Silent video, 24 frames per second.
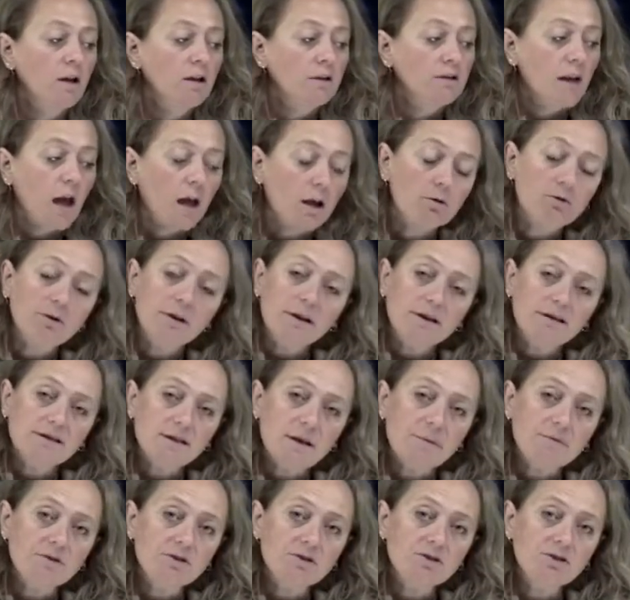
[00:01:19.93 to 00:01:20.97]
Not only a
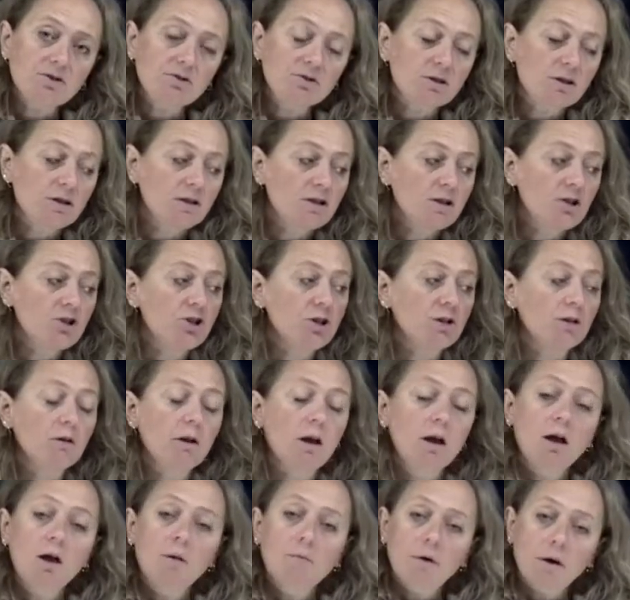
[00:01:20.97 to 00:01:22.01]
substance use
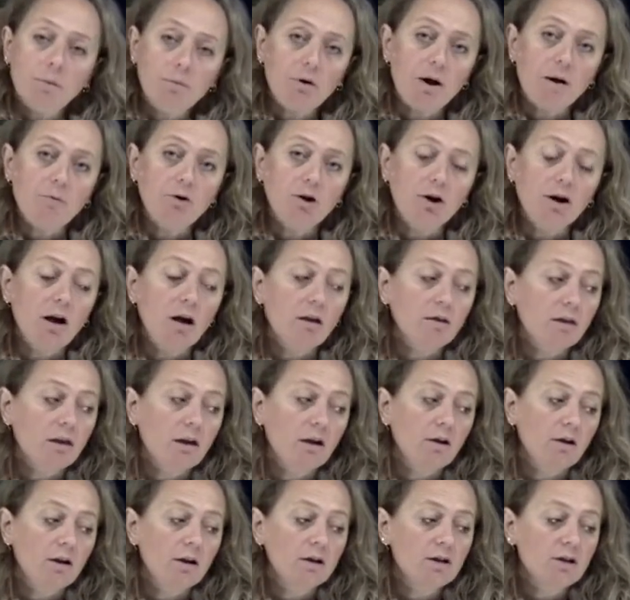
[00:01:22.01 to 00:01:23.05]
condition, but a primary health
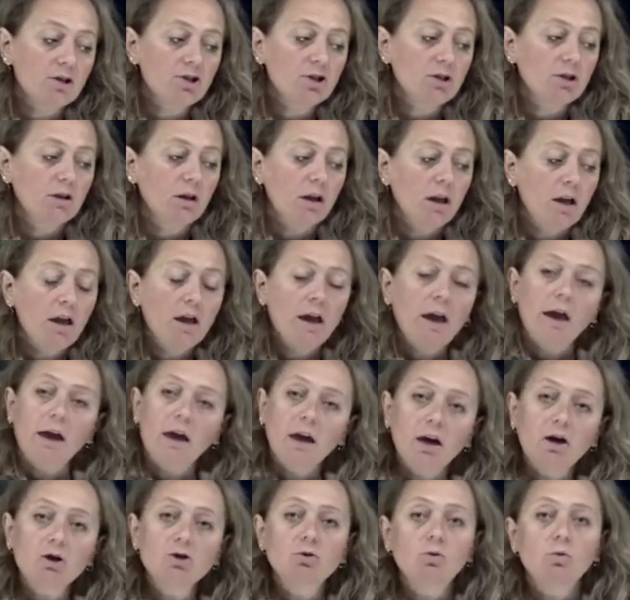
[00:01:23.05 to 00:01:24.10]
care condition
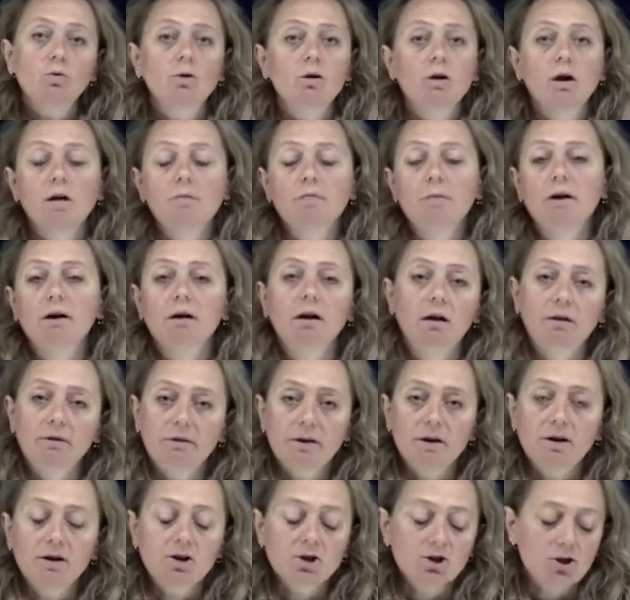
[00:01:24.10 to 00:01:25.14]
and or a mental health
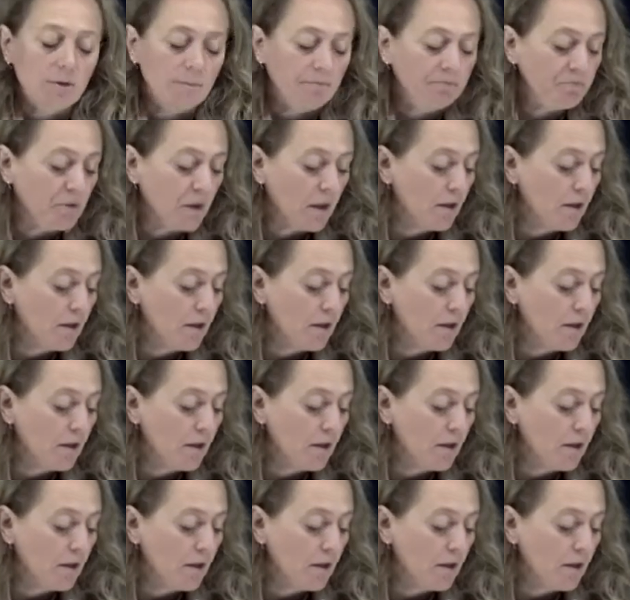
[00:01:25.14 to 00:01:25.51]
condition.